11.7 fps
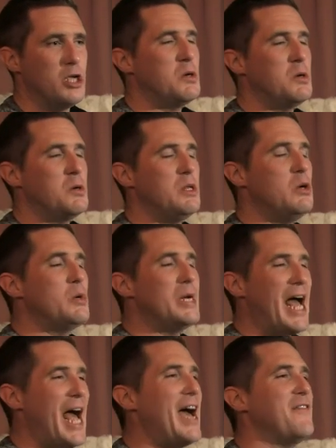You would, you would
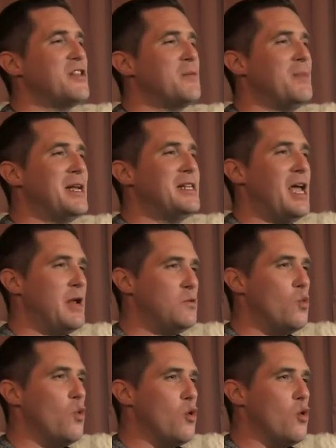have to maintain